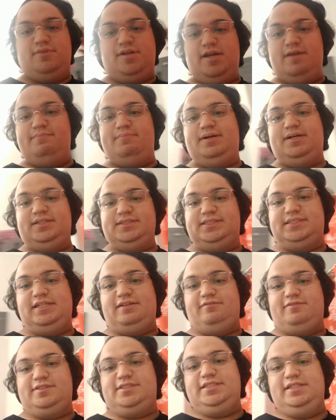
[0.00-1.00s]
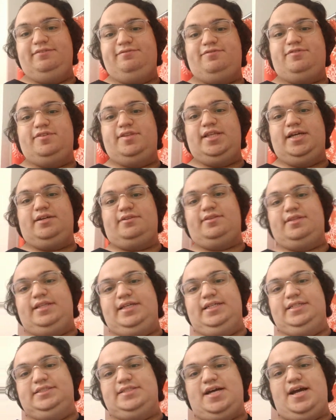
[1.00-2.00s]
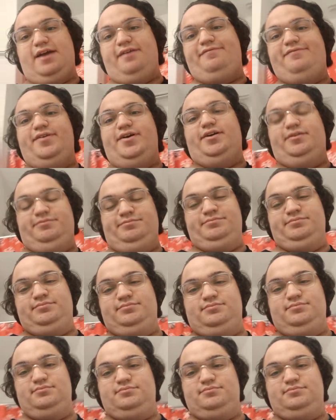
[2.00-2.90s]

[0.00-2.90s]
And Belle 17 without the entire film.